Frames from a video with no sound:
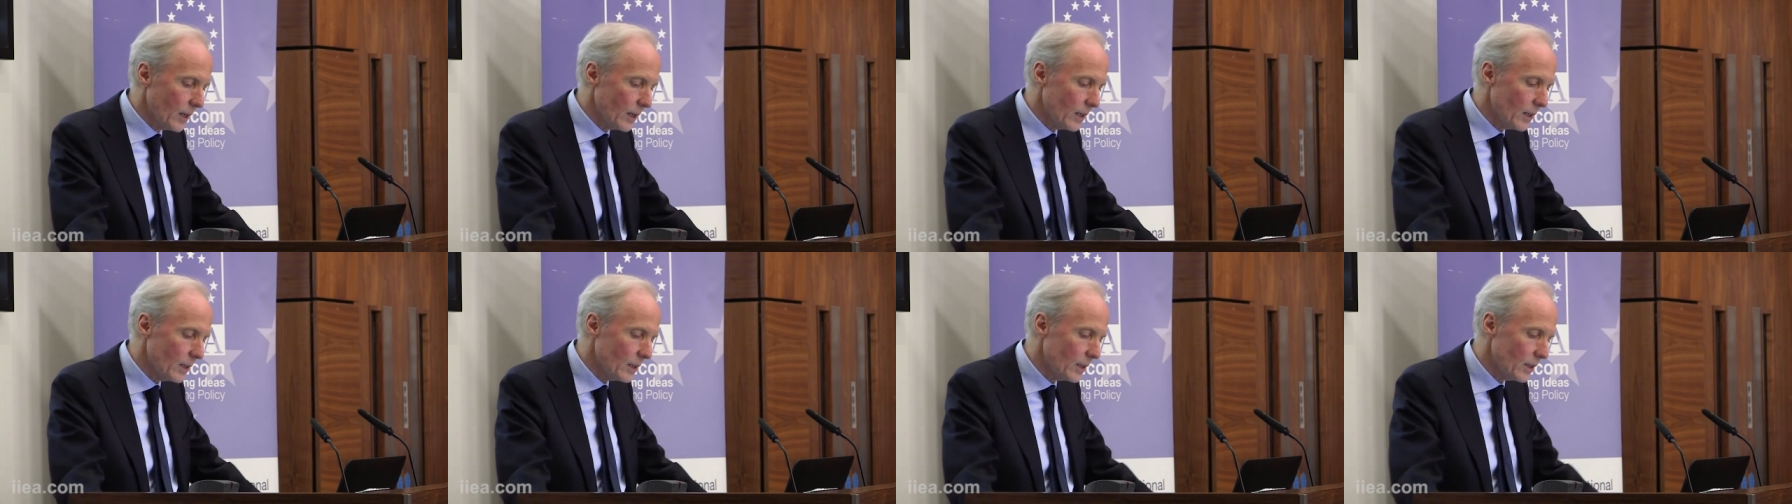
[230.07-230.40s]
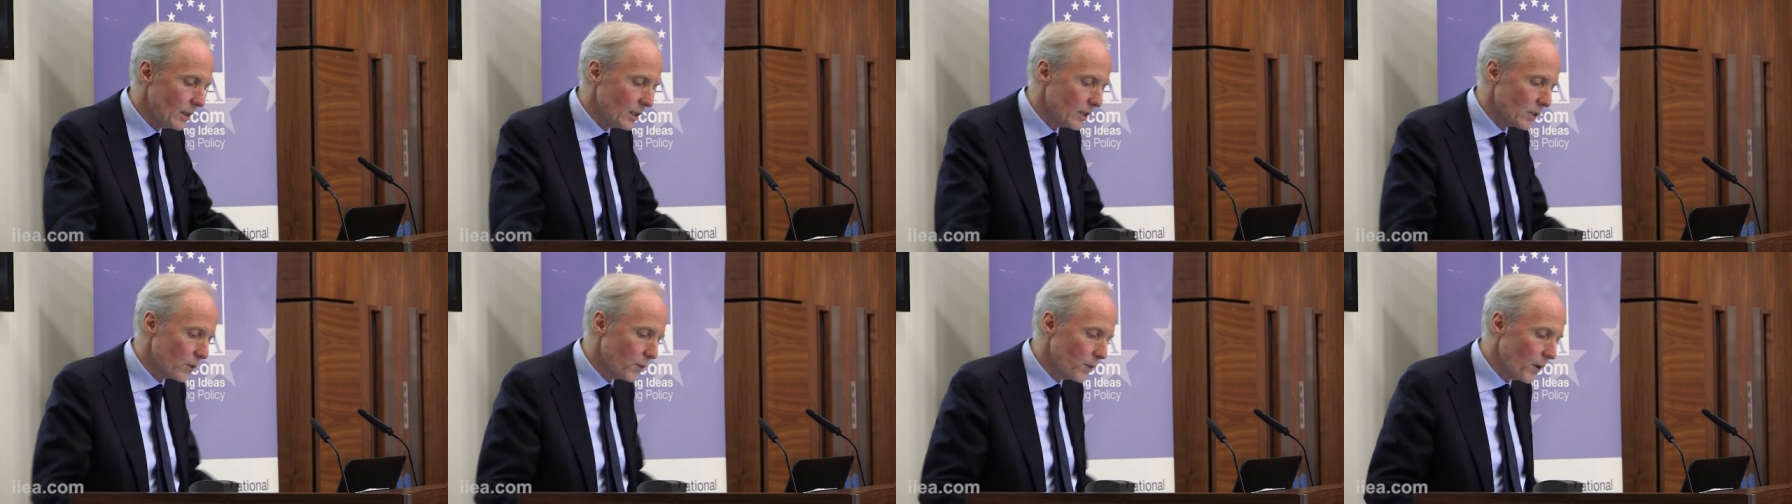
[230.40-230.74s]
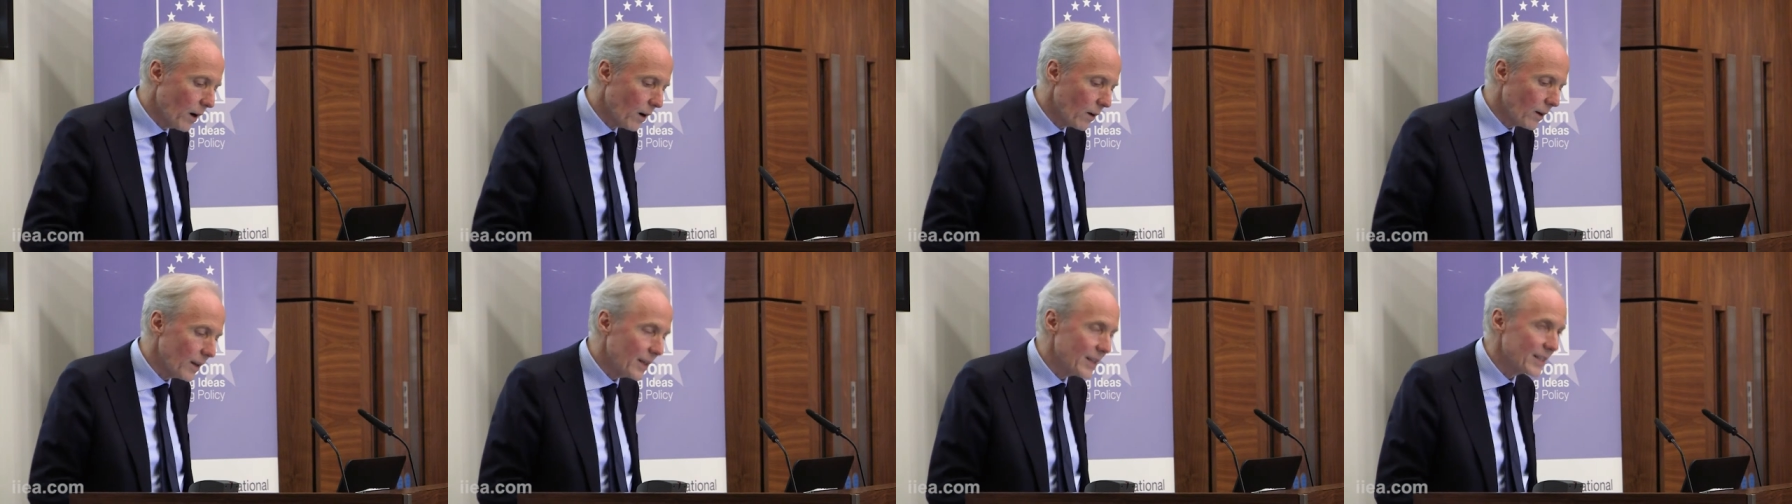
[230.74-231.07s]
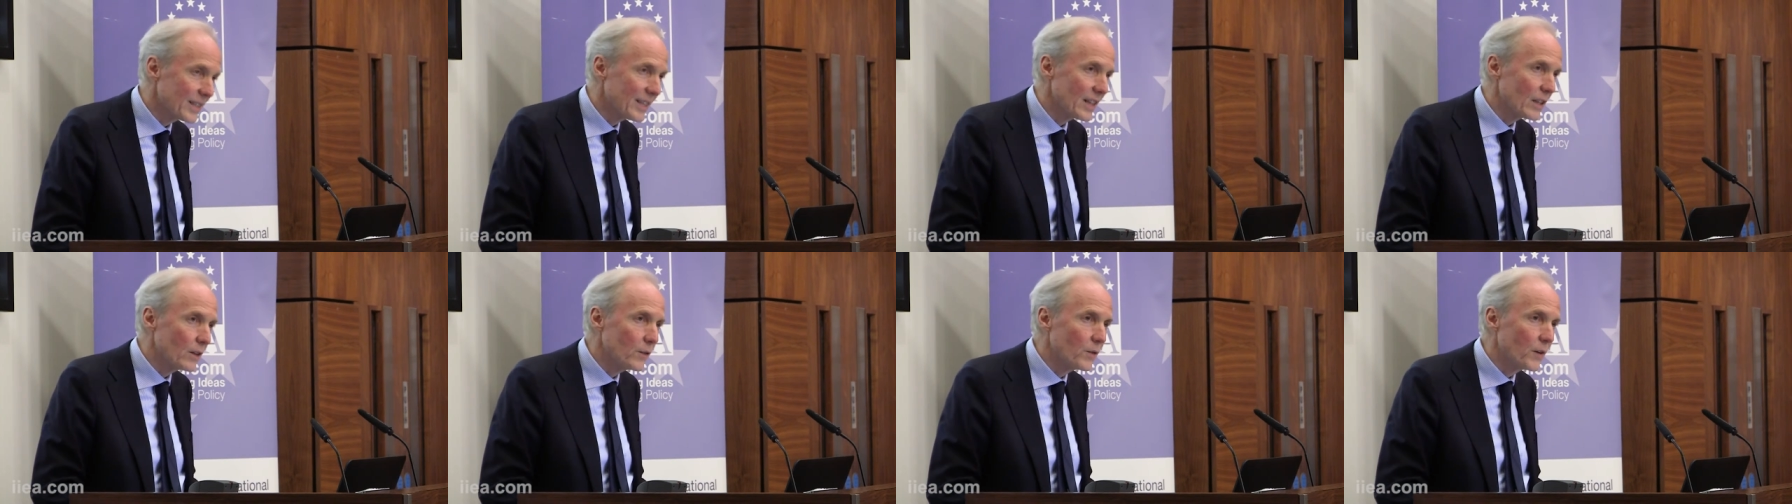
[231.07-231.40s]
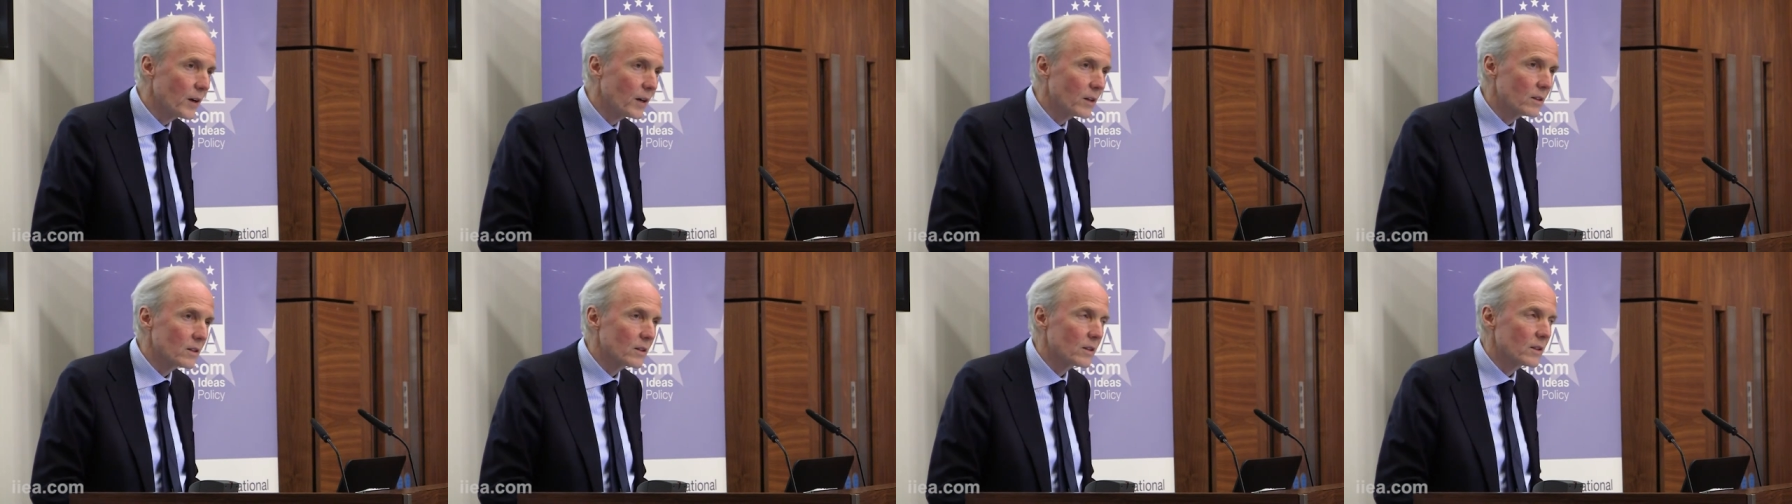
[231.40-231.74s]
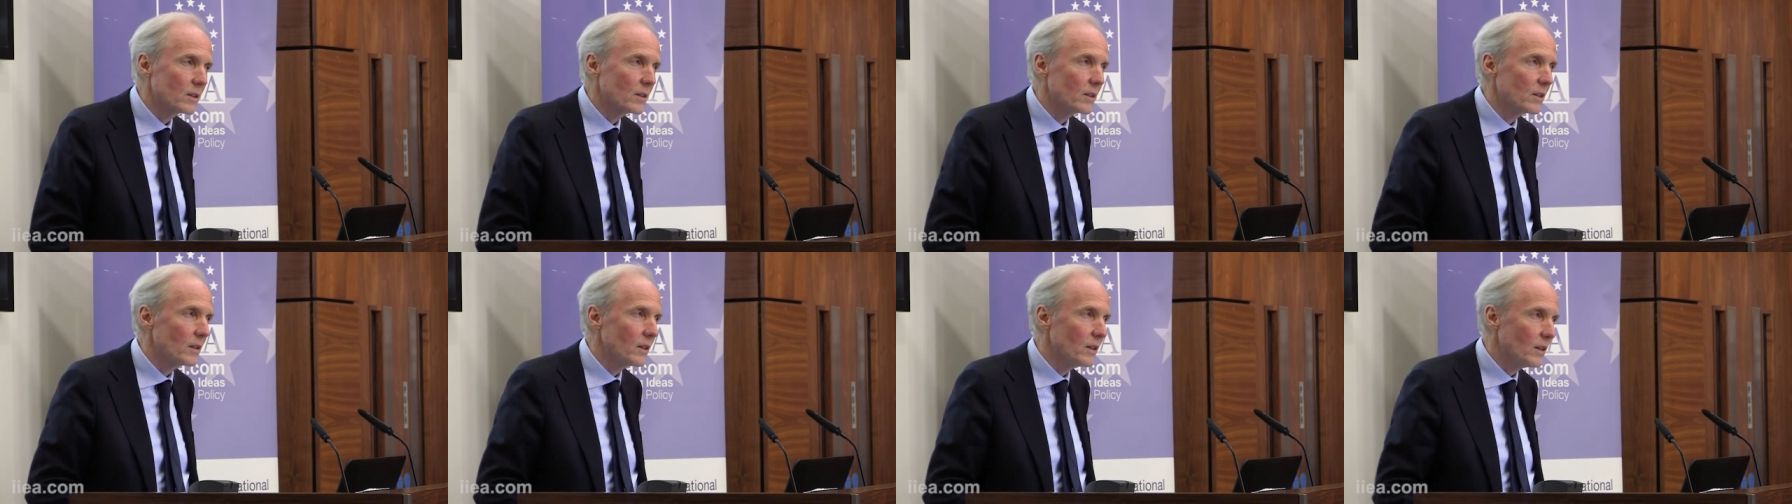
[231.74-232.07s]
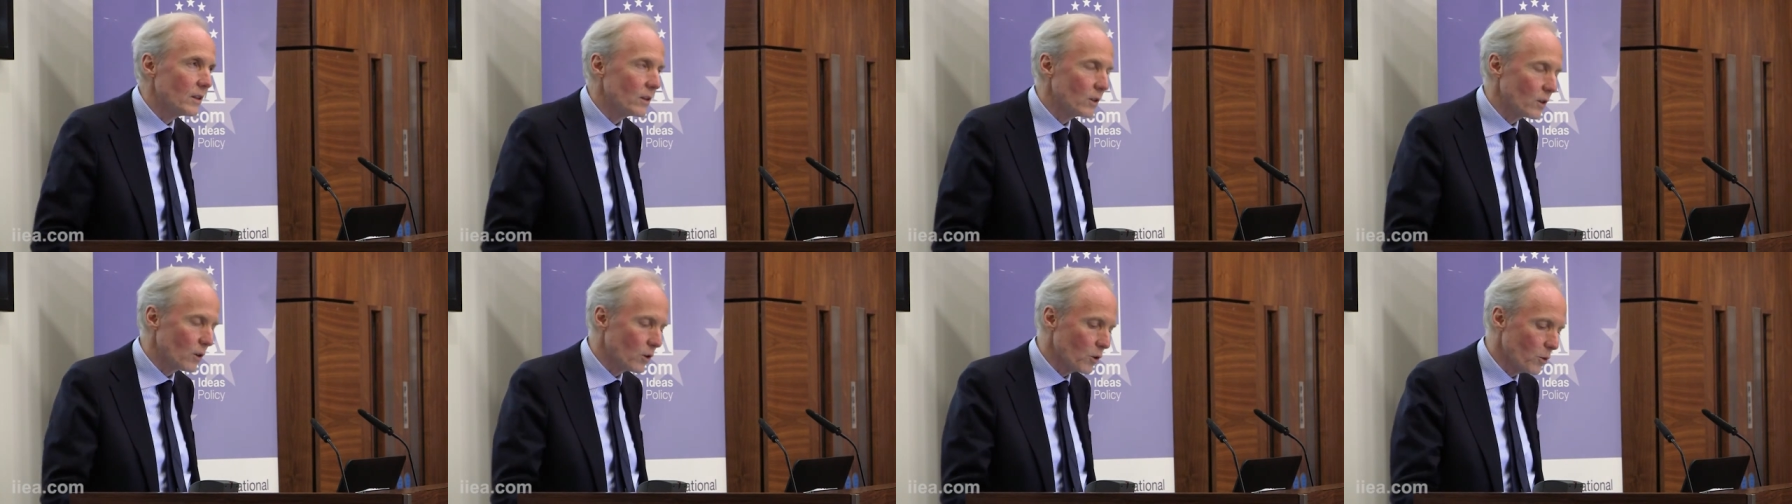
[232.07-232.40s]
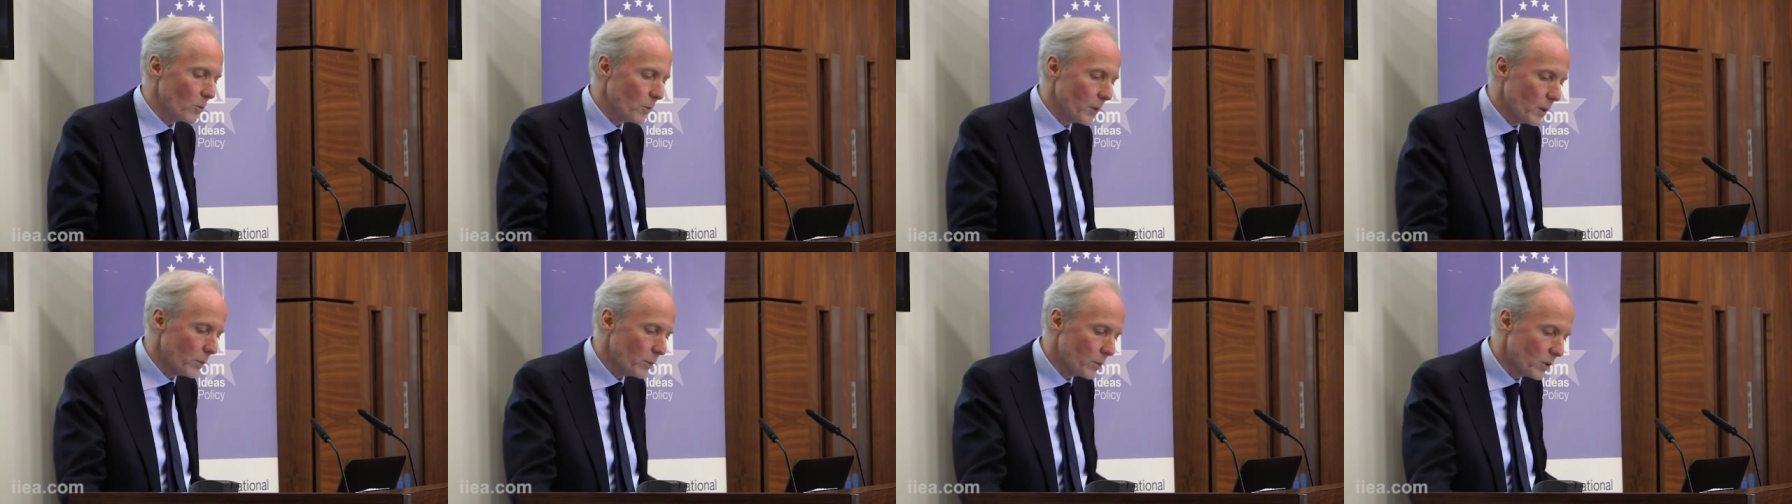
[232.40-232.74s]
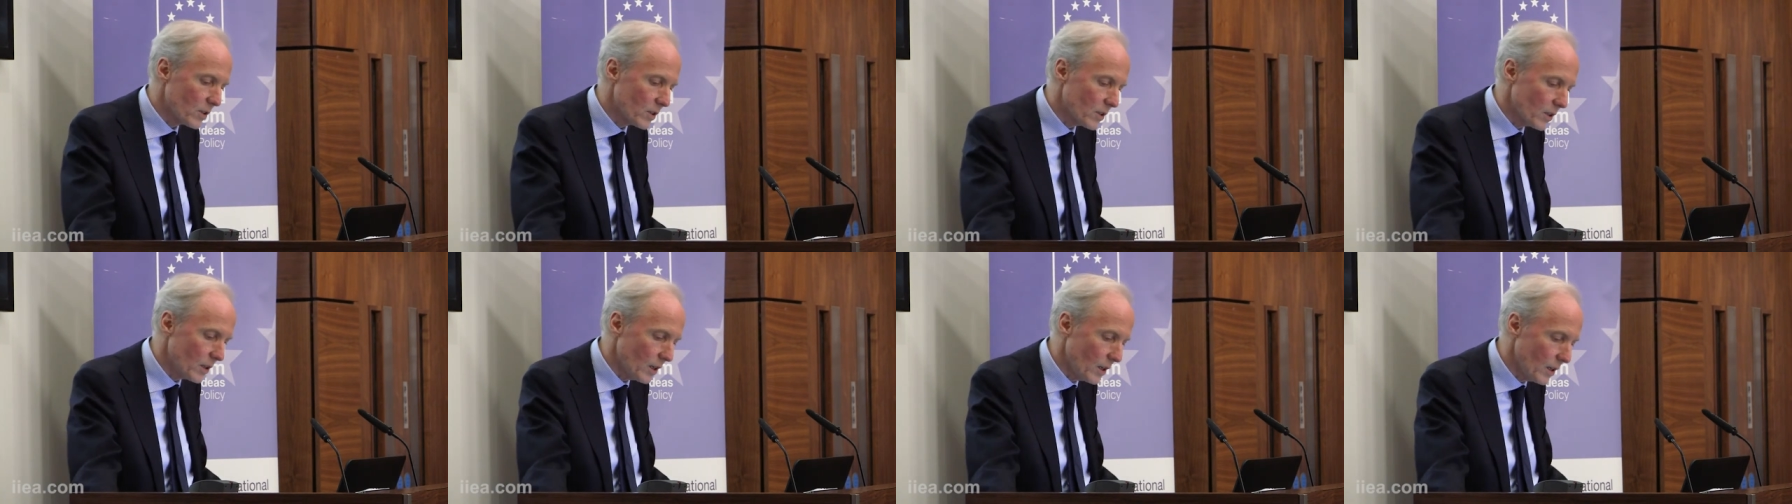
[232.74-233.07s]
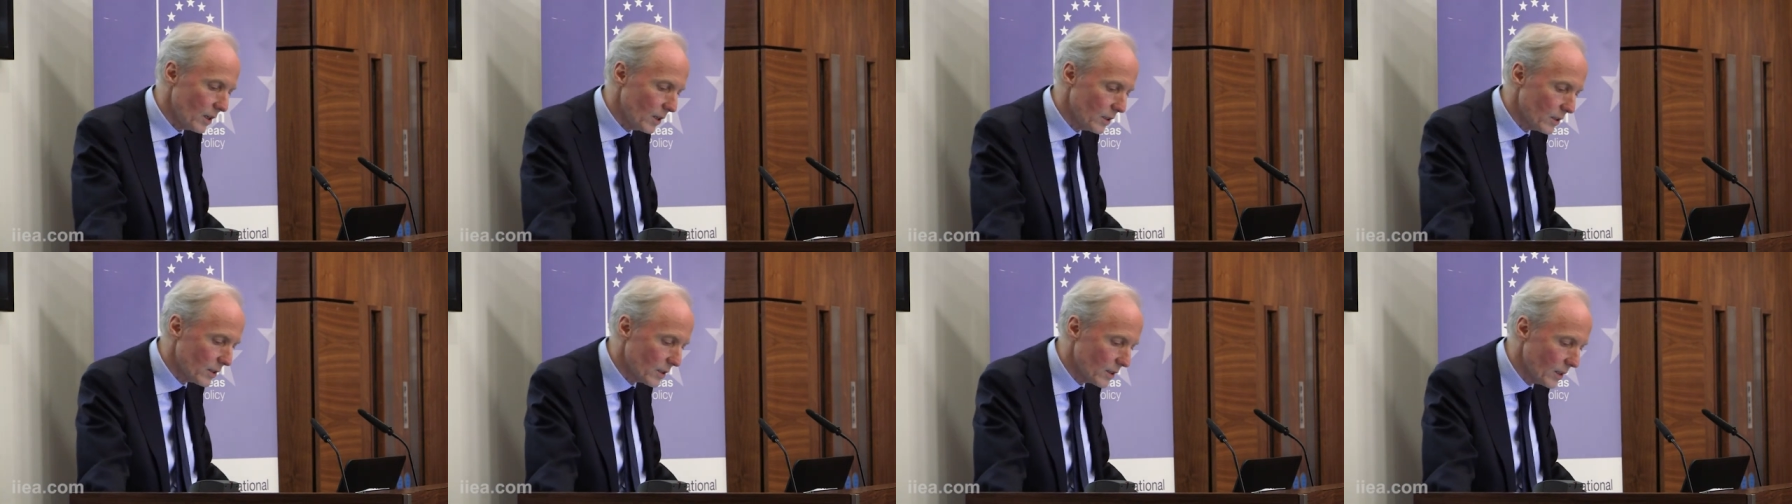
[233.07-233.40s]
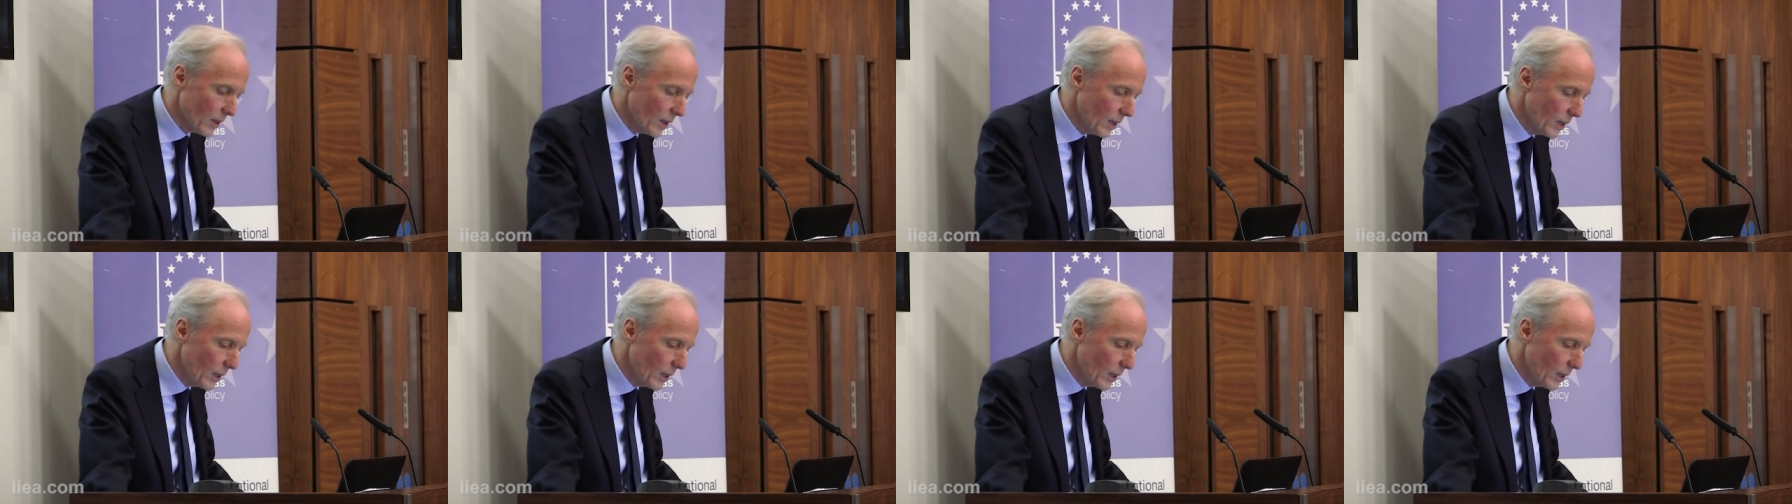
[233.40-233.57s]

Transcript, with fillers: It is far less advanced in other member states,